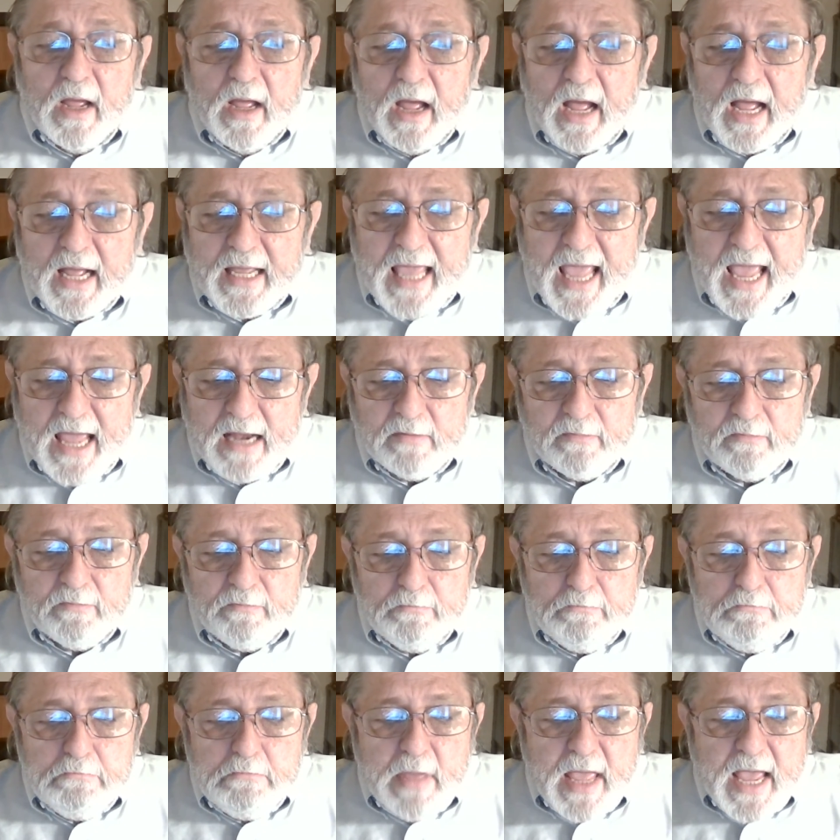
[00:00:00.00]
Again,
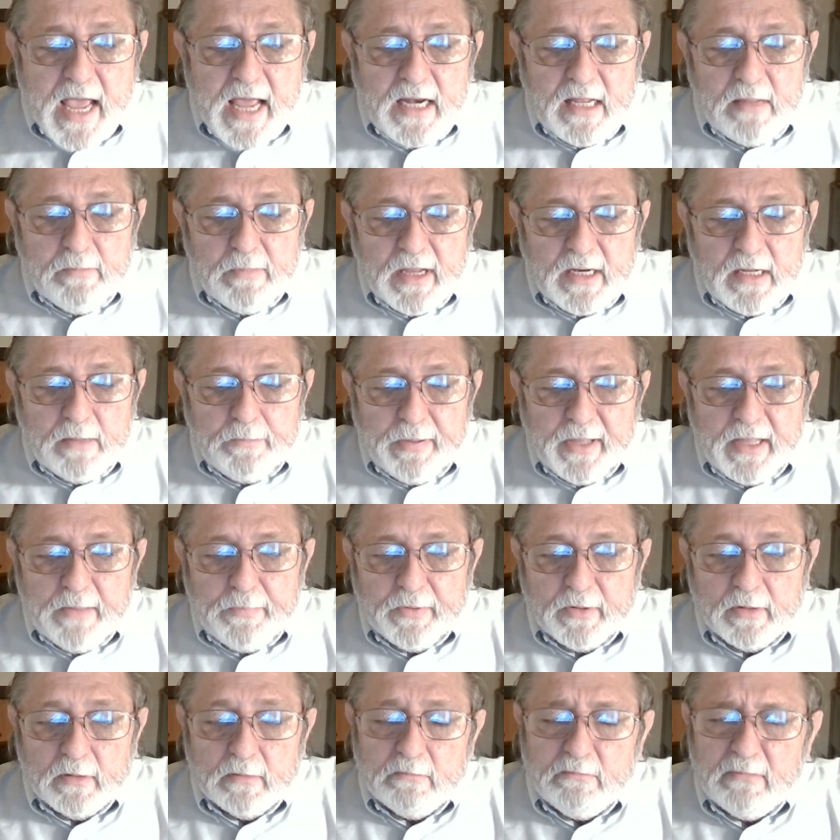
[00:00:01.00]
many, many
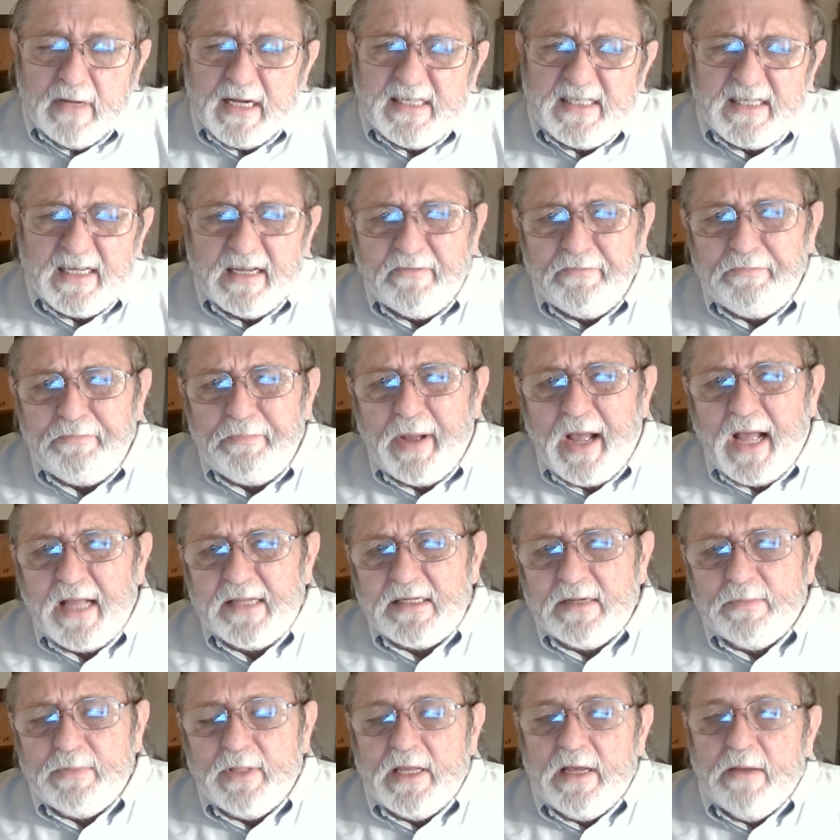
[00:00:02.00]
people, myself
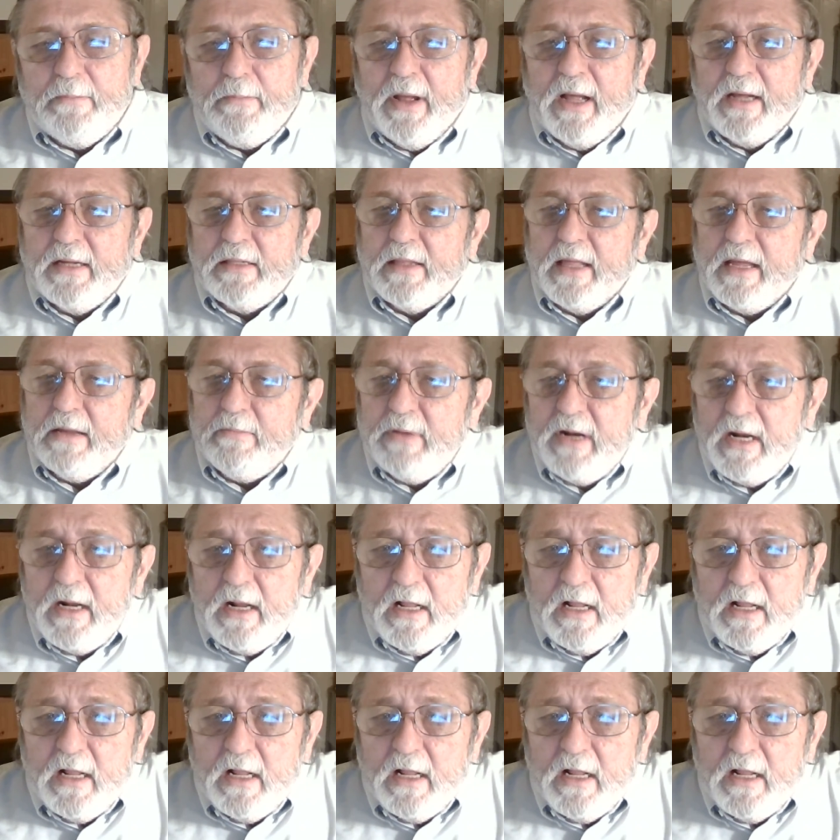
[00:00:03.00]
possibly among them,